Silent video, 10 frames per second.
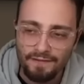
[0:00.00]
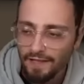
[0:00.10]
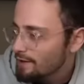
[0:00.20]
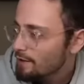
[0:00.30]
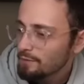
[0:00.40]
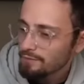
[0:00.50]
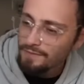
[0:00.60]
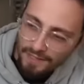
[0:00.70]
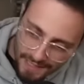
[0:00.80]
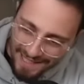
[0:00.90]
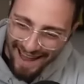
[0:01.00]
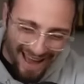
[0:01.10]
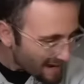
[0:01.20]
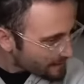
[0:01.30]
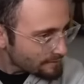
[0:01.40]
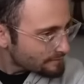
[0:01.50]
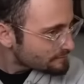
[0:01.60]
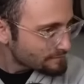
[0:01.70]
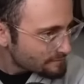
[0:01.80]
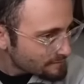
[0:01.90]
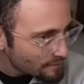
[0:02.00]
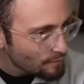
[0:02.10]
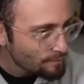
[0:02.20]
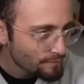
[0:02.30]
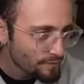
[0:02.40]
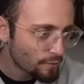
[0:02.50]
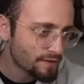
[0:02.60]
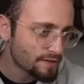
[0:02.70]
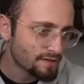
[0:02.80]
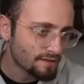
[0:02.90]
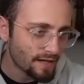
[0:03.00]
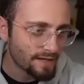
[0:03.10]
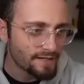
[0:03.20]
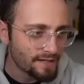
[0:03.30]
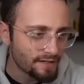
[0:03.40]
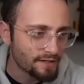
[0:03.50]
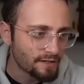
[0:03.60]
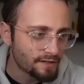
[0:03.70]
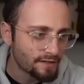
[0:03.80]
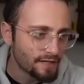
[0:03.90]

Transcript: you know, sly with his little idea here.